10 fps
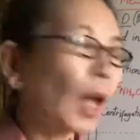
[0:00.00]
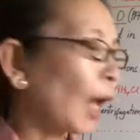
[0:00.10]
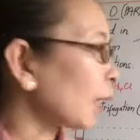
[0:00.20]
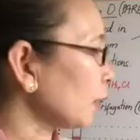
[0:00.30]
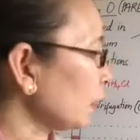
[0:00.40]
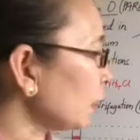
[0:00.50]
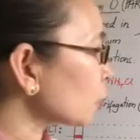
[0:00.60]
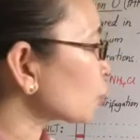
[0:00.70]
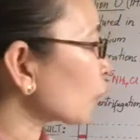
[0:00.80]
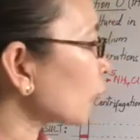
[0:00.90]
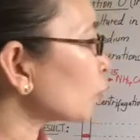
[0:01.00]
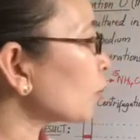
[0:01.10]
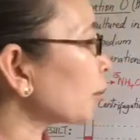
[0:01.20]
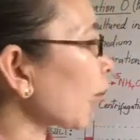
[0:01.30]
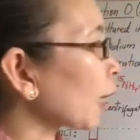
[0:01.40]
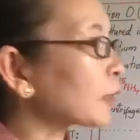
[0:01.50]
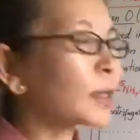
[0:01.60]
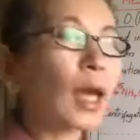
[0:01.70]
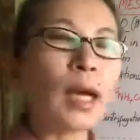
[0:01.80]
and each strand would be acting